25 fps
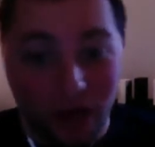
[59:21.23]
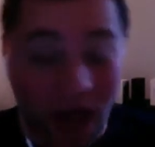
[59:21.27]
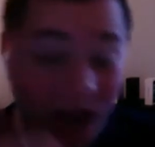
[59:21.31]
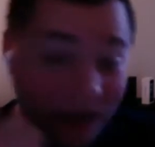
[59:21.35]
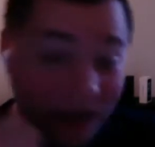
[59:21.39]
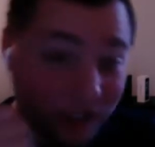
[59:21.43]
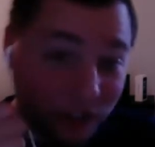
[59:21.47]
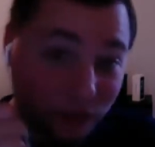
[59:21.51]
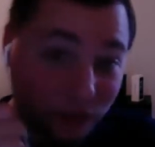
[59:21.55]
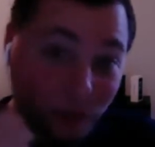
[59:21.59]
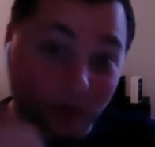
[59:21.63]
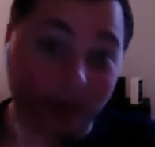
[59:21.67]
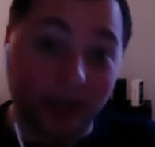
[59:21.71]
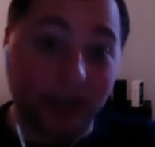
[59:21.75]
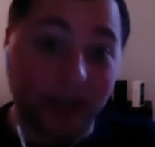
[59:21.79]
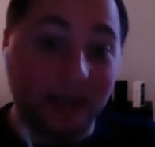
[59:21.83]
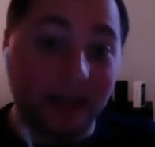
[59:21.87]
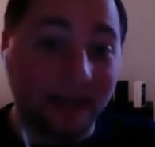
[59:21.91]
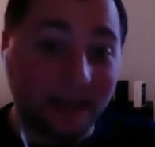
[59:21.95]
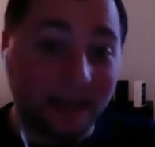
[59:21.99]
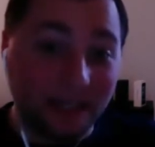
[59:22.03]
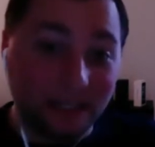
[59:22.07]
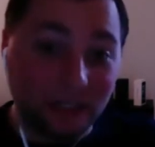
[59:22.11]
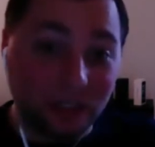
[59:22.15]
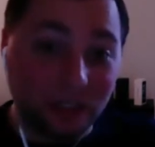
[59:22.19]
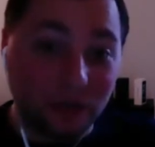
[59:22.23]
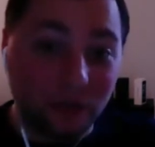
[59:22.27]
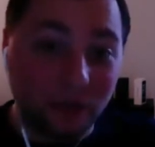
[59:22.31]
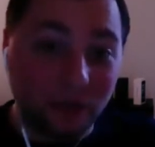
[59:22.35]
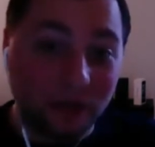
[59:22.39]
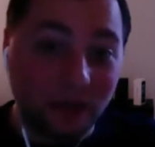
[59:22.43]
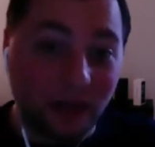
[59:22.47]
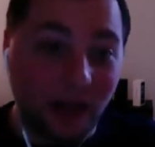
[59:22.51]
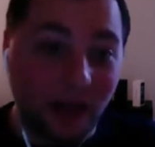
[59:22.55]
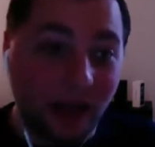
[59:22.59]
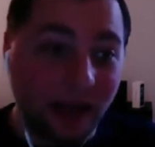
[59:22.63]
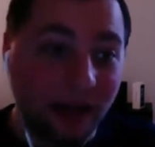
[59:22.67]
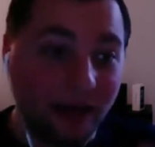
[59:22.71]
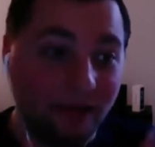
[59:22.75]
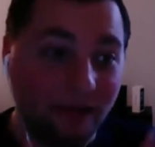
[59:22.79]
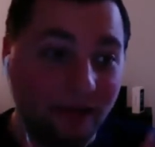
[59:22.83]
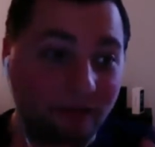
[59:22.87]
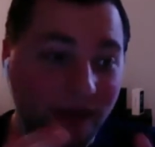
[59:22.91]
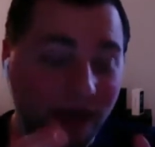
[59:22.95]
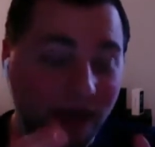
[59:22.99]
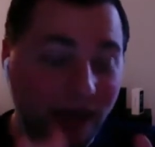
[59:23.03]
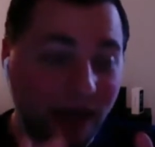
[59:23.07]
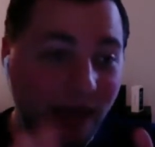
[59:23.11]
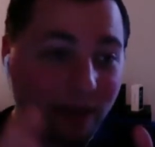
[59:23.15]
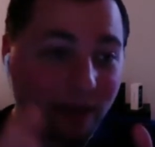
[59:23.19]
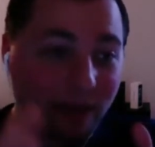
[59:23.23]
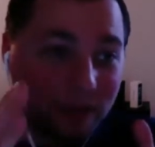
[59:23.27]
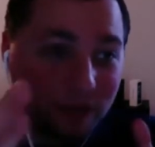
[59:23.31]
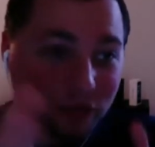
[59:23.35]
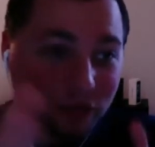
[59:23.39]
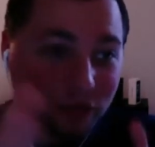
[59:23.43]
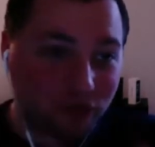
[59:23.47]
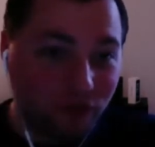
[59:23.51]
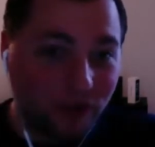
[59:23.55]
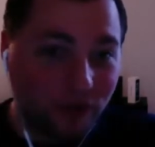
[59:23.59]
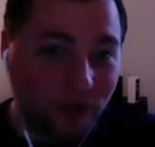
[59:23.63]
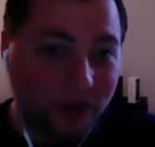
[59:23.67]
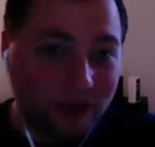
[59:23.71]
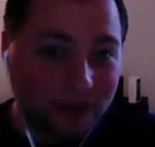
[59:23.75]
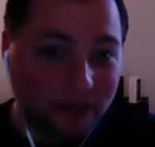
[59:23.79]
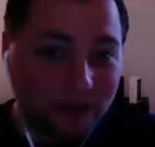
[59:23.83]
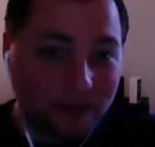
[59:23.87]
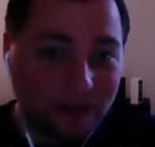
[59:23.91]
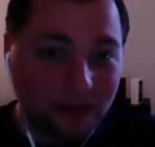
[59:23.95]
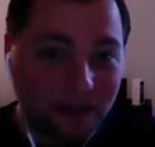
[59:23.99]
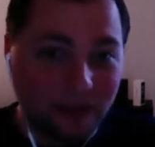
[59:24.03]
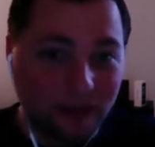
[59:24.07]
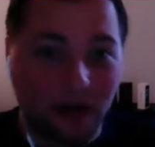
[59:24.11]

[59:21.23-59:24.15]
I just want to get into it, and if the game is great,